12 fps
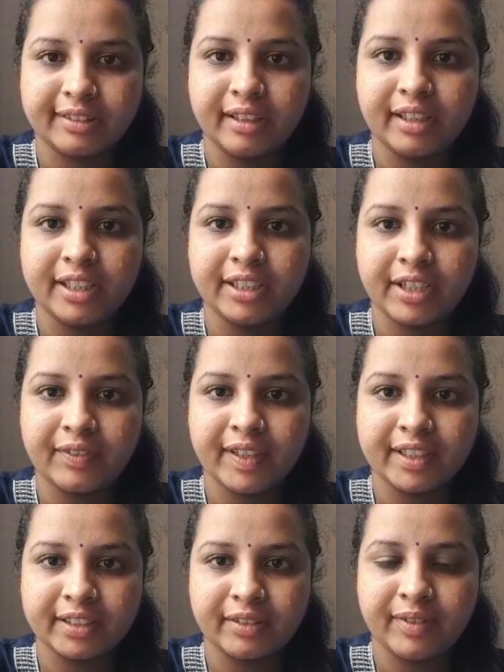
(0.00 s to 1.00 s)
the
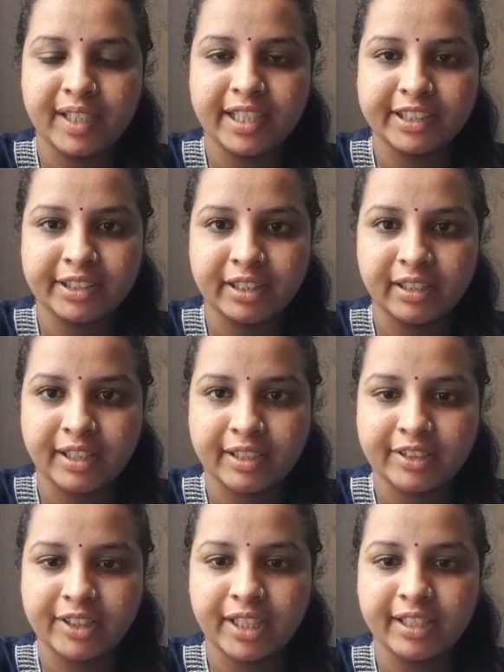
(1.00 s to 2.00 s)
interventional
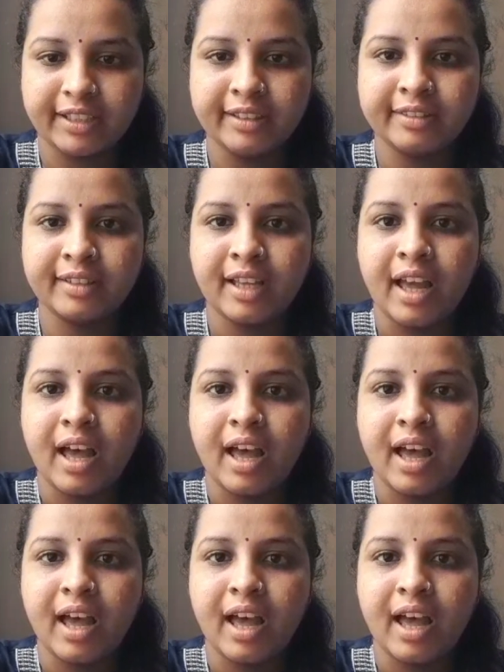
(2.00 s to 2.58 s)
studies.